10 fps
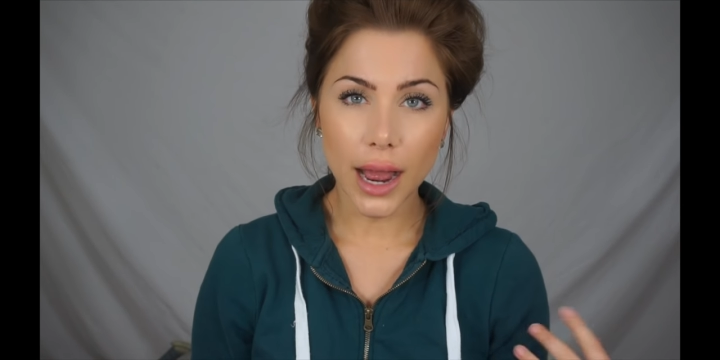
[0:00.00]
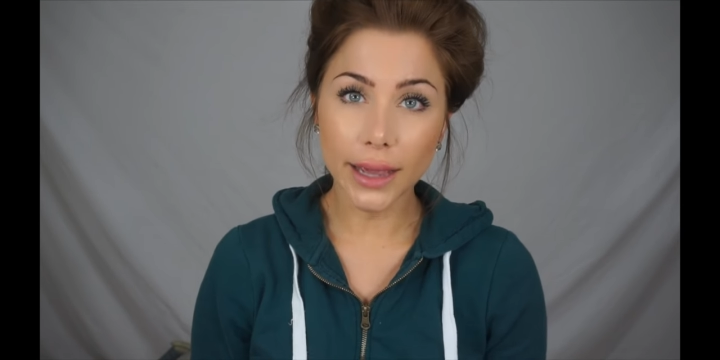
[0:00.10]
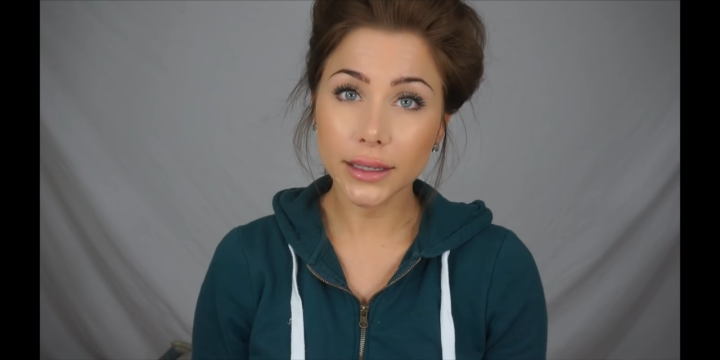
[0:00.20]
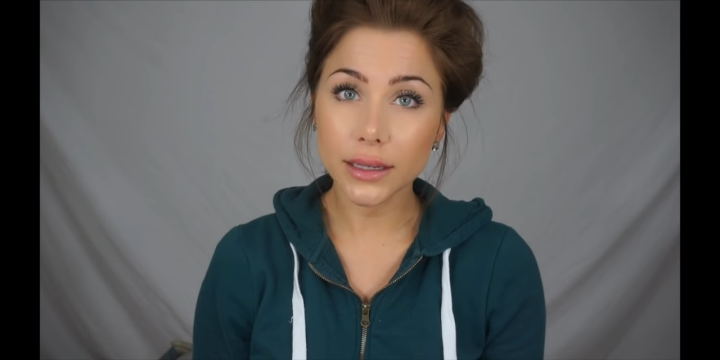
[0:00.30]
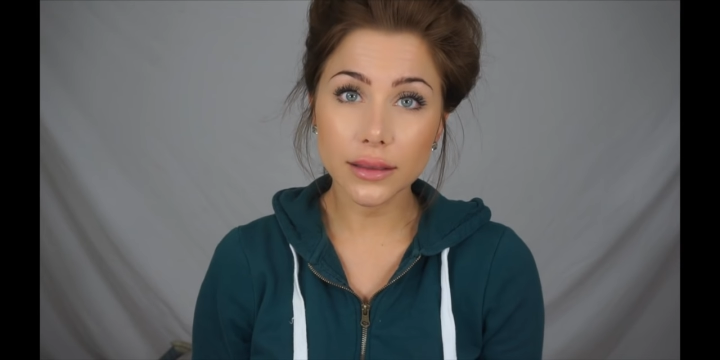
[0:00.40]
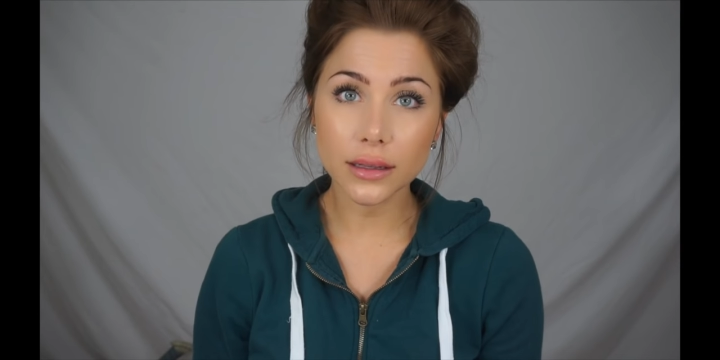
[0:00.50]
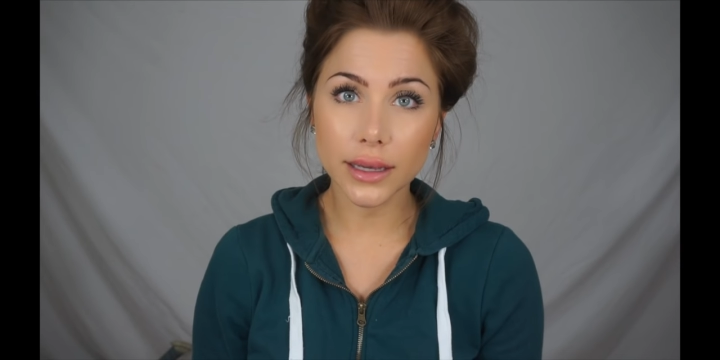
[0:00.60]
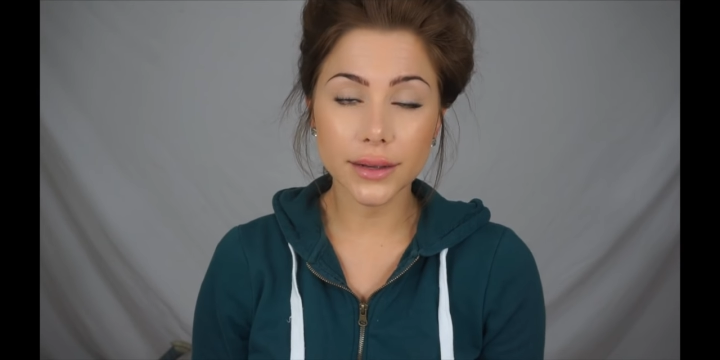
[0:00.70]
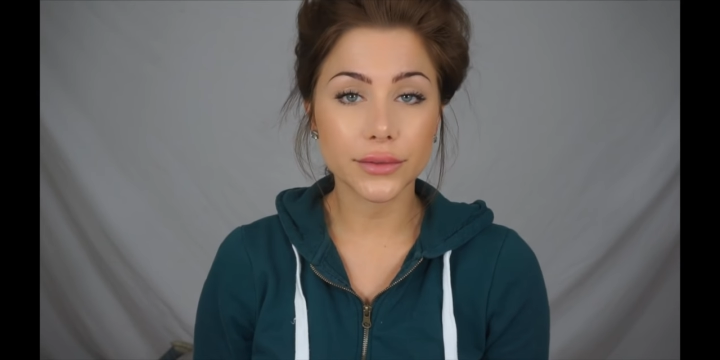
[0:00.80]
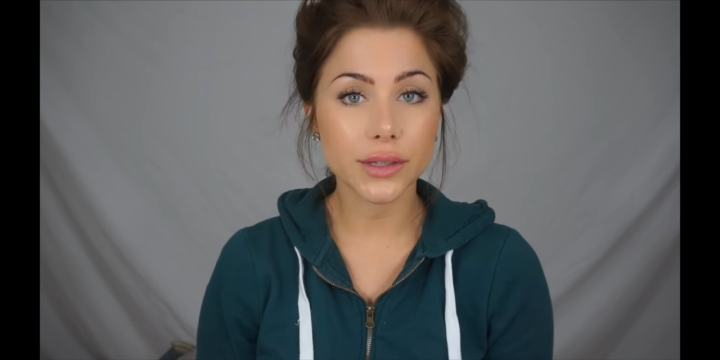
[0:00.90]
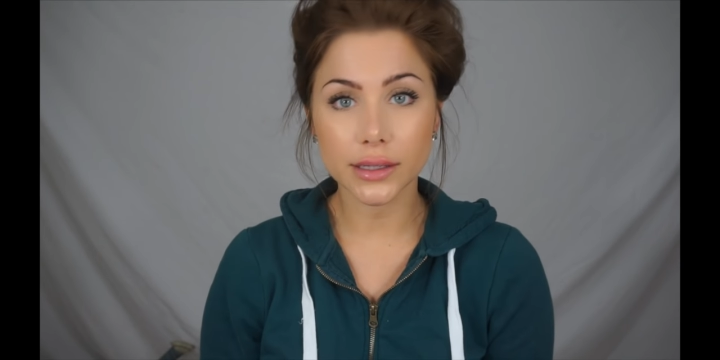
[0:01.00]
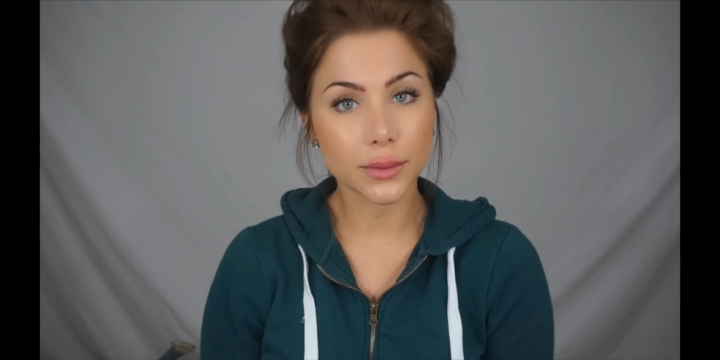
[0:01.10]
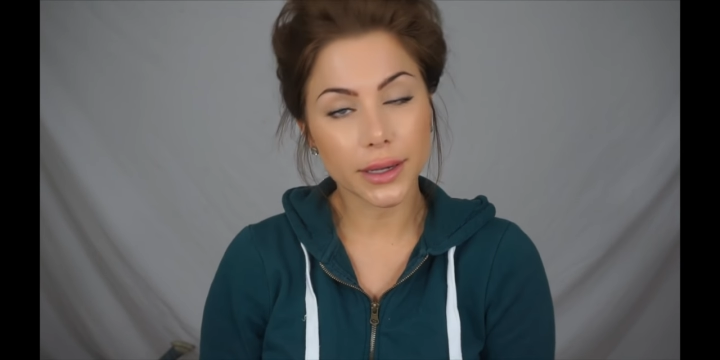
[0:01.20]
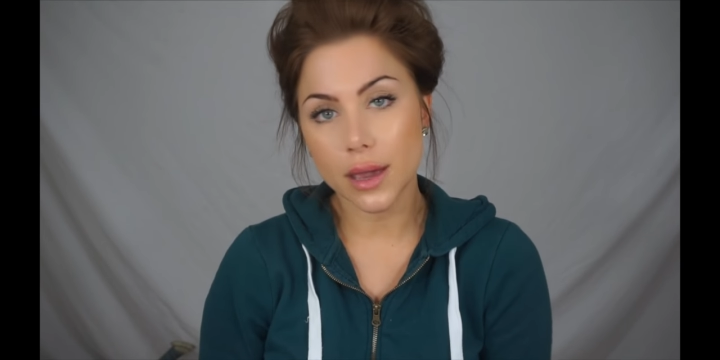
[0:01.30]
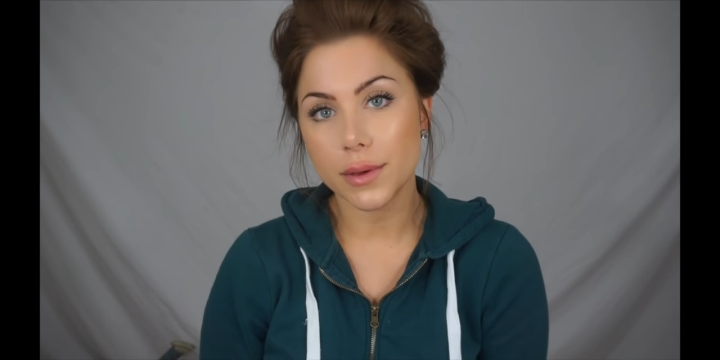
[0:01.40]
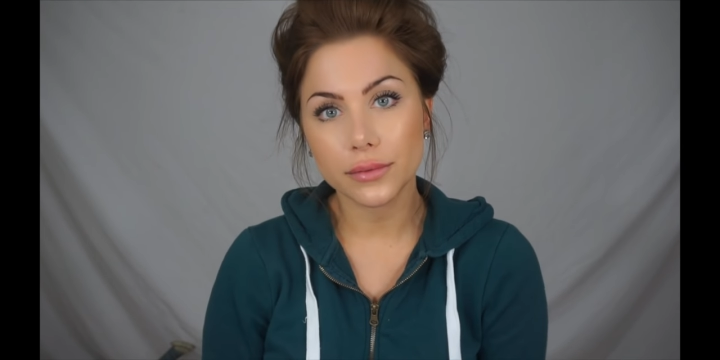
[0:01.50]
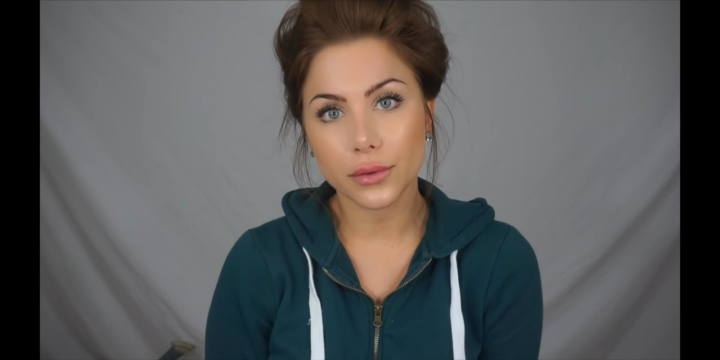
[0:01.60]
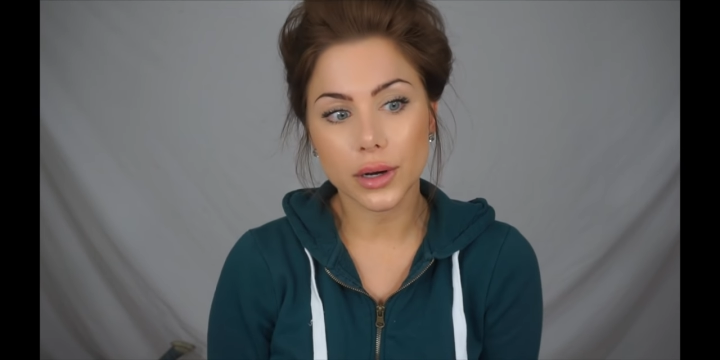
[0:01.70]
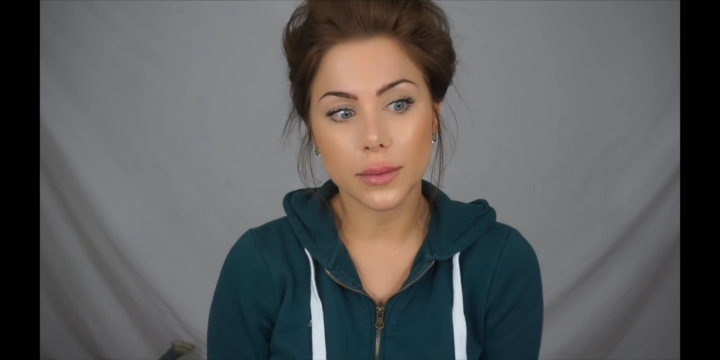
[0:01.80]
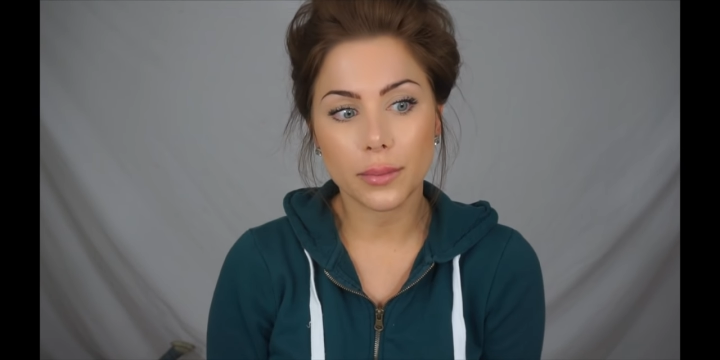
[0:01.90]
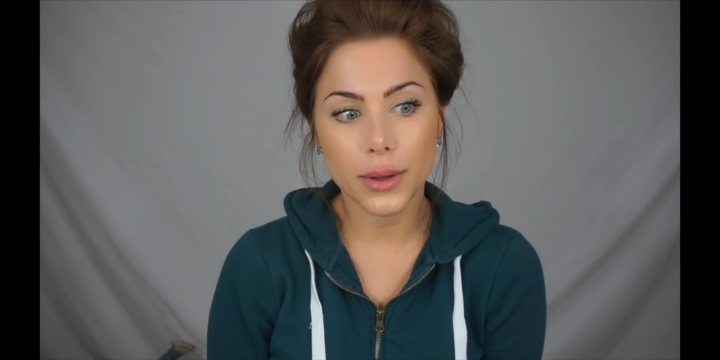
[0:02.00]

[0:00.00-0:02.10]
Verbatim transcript: I can get the lift, that's what I came in for,